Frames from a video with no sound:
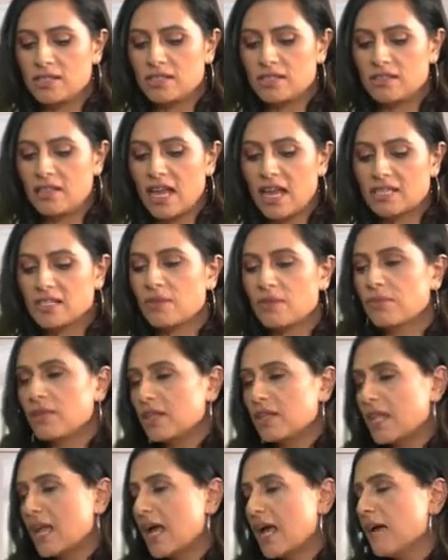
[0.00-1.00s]
that's
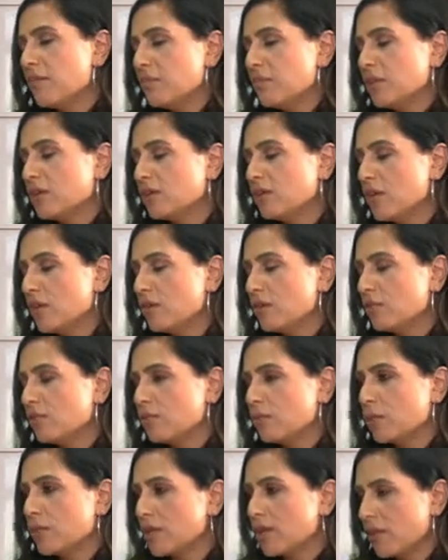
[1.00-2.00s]
something that I've been kind
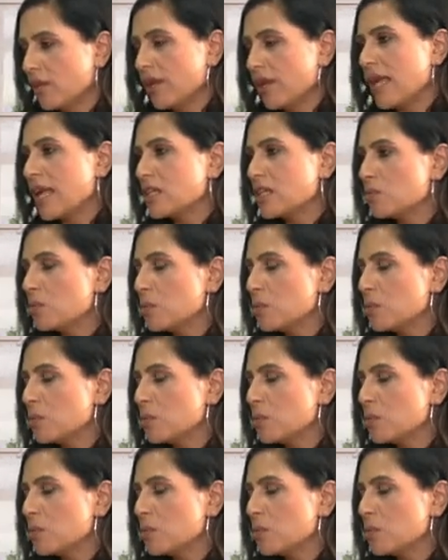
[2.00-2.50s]
of, with other guests,